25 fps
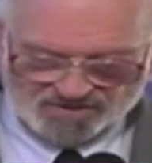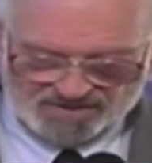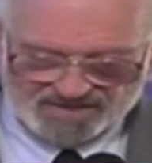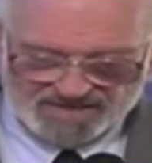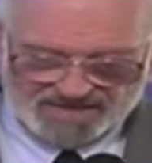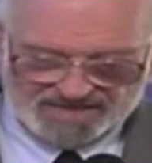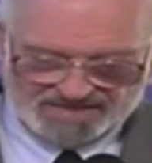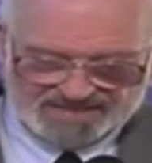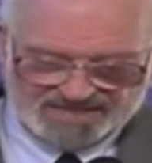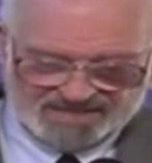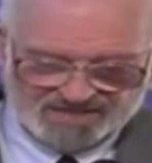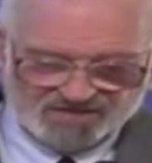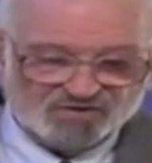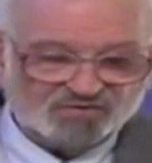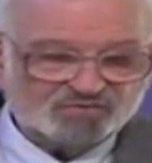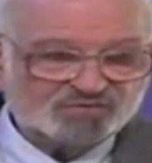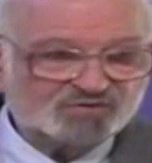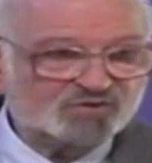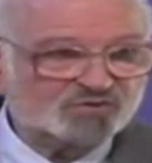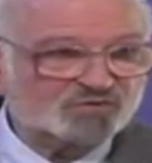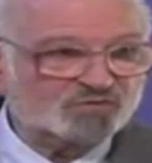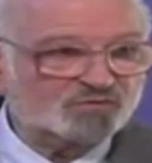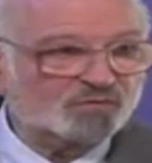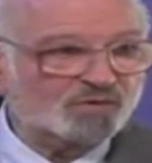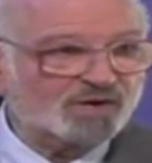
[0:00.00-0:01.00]
So in
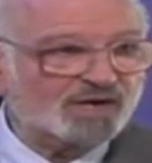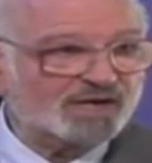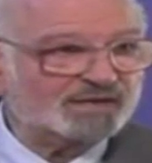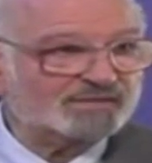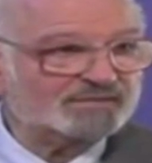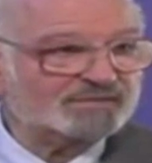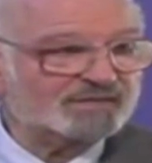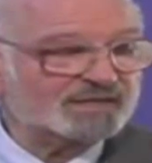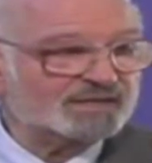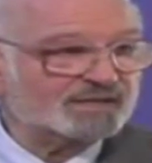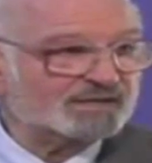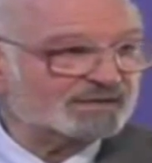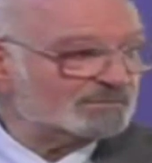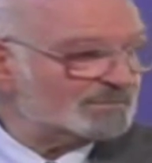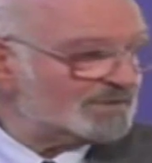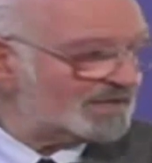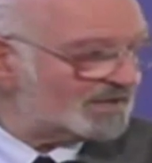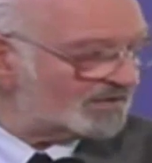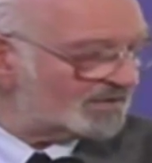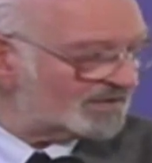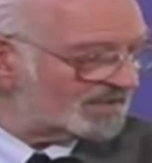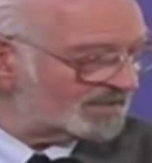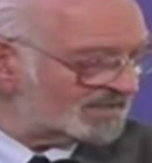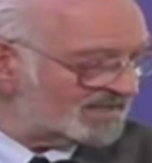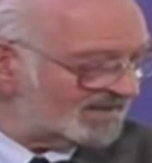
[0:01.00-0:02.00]
1902, why
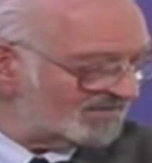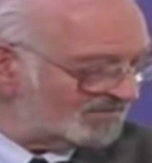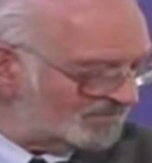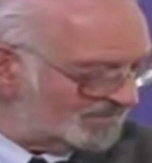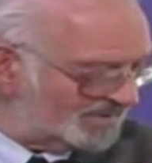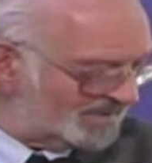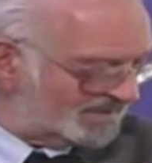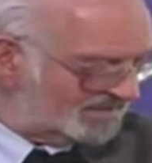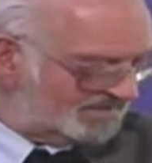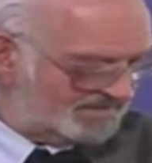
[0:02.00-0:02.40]
the American